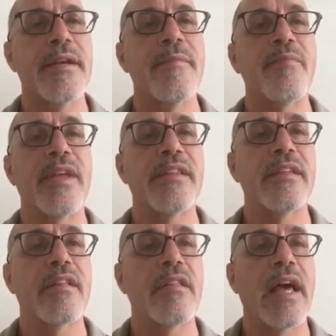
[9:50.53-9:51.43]
And then the
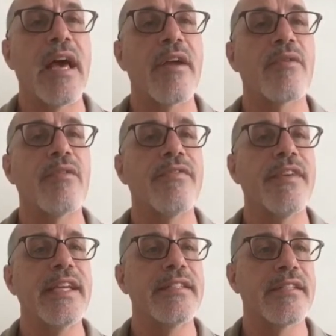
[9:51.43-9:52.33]
lateral
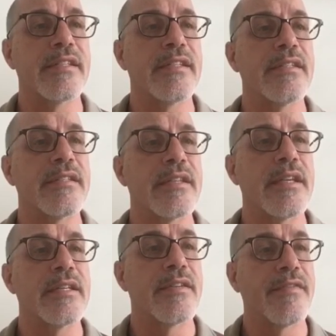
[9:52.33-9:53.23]
faces,
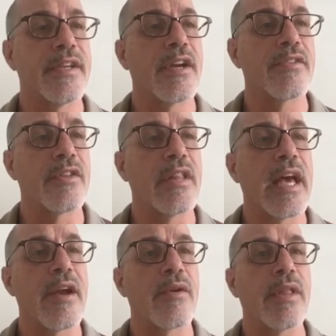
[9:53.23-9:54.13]
to figure out the
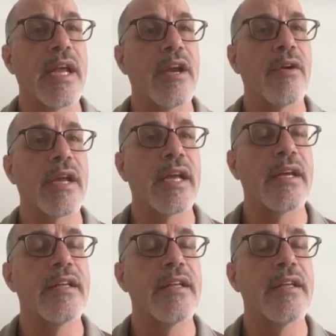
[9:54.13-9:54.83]
lateral area,